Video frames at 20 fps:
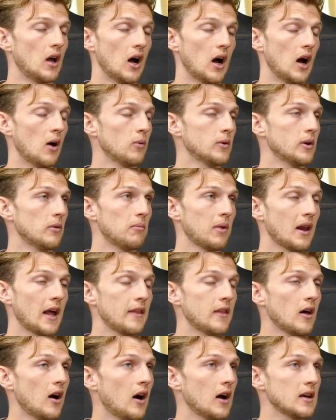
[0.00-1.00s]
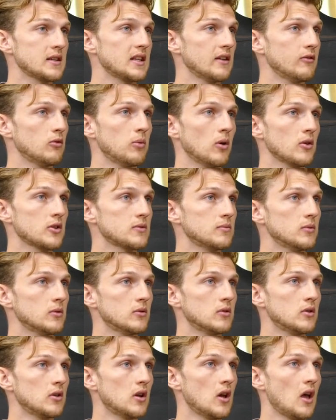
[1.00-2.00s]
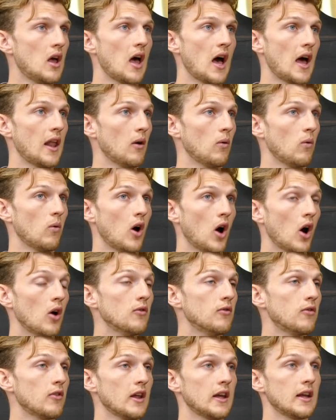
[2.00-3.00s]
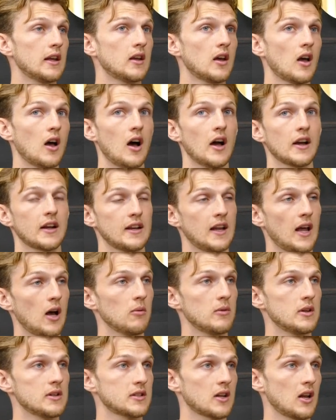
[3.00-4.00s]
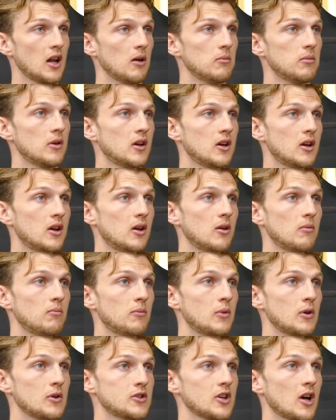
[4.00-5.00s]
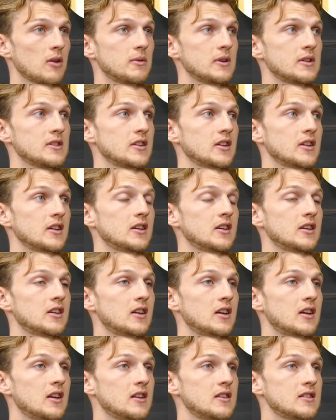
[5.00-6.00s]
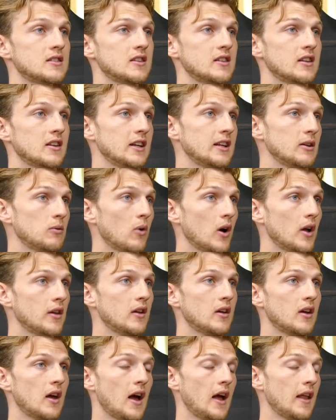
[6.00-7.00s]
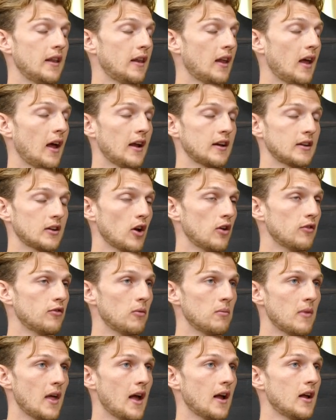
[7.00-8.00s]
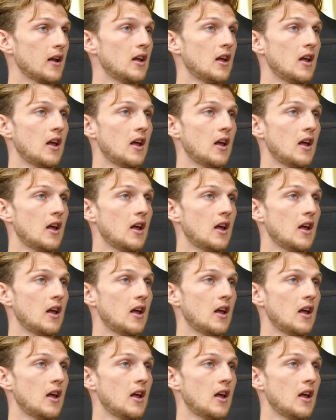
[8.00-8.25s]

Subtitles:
I want to play at the highest level possible, and hopefully I can help this club push up into the League One and go from there.